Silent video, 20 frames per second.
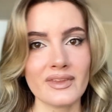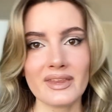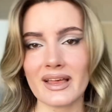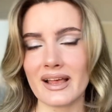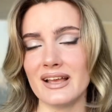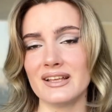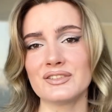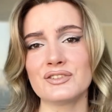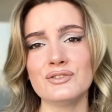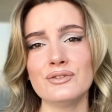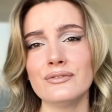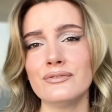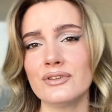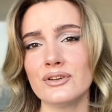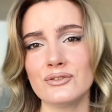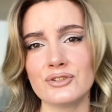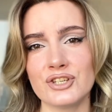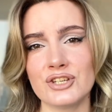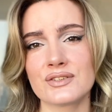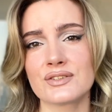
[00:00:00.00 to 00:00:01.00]
and you
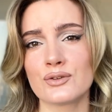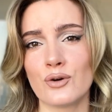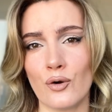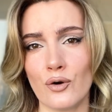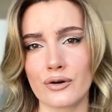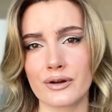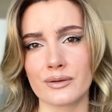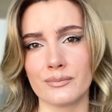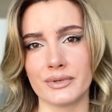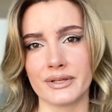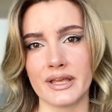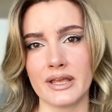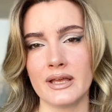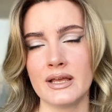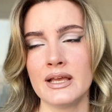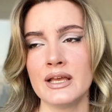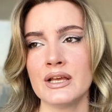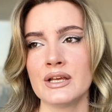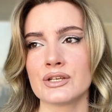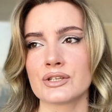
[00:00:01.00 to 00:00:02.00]
feel just horribly.
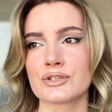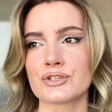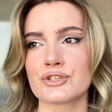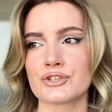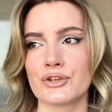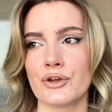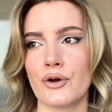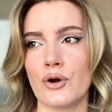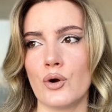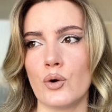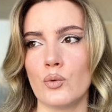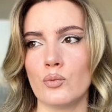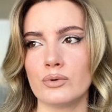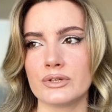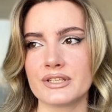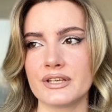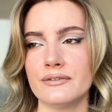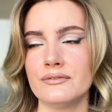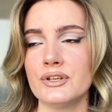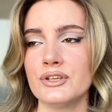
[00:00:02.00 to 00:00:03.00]
So
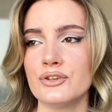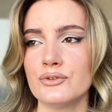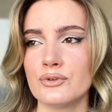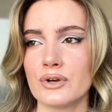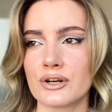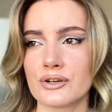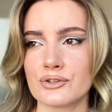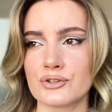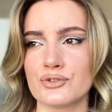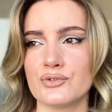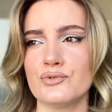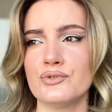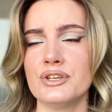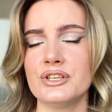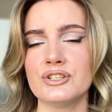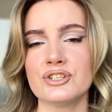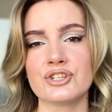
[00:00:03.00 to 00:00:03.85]
whatever you are doing,